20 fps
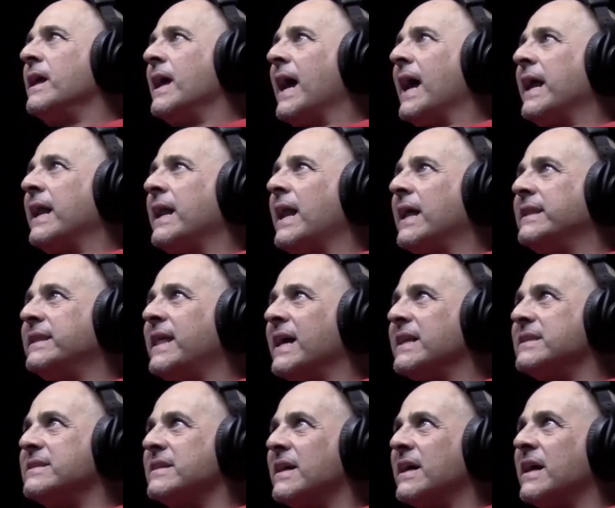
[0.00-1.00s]
And at
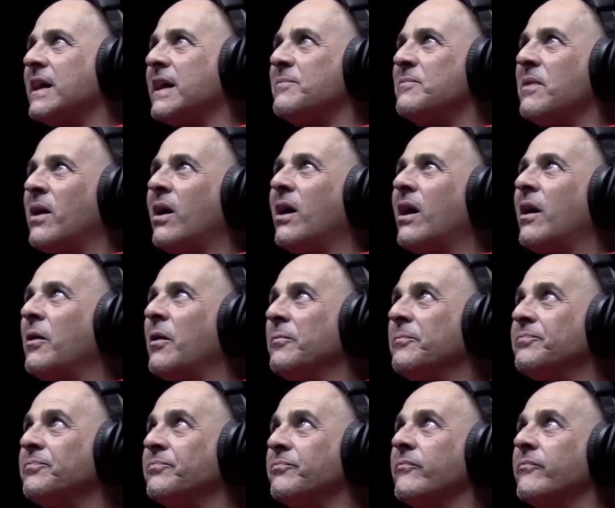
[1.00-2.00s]
that time,
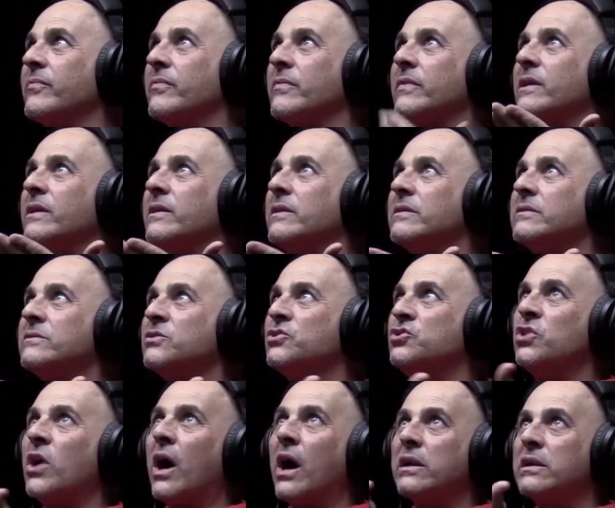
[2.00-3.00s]

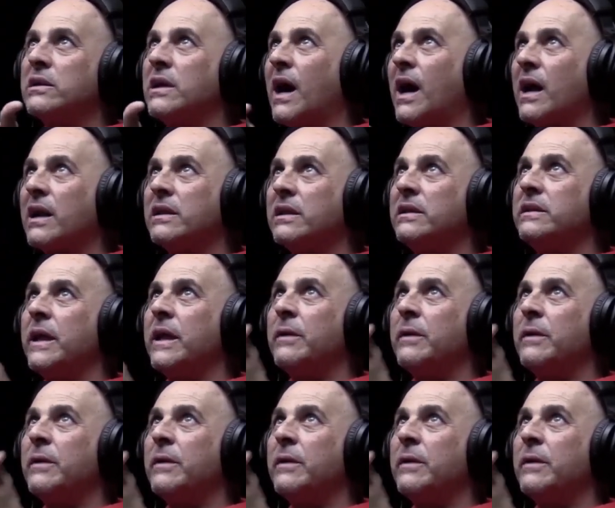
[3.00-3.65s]
John Gotti, they